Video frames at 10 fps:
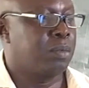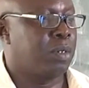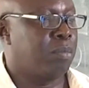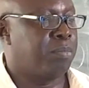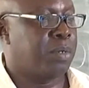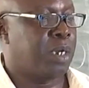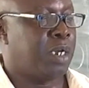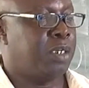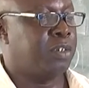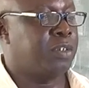
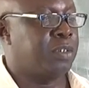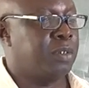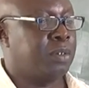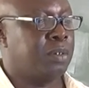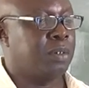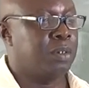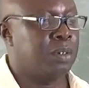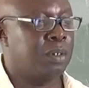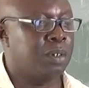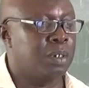comprise
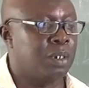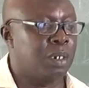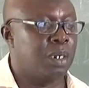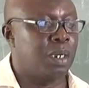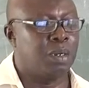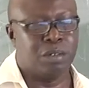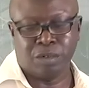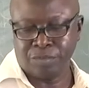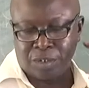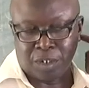a lot
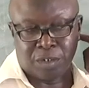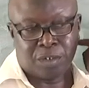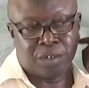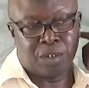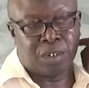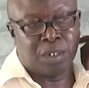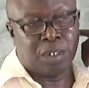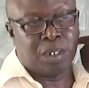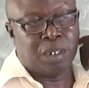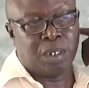of things,
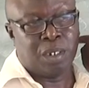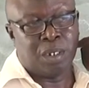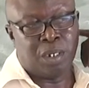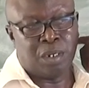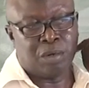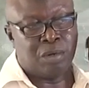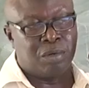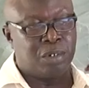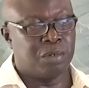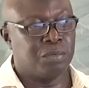
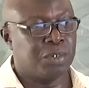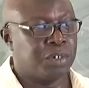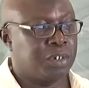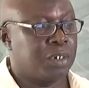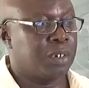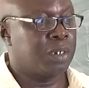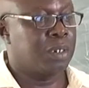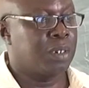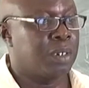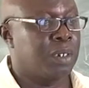including which
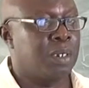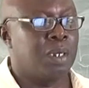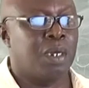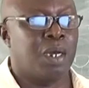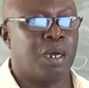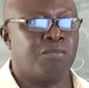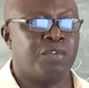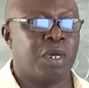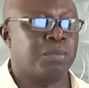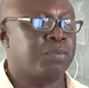are
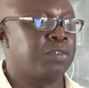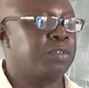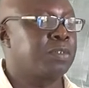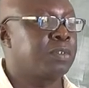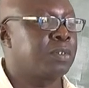verbs.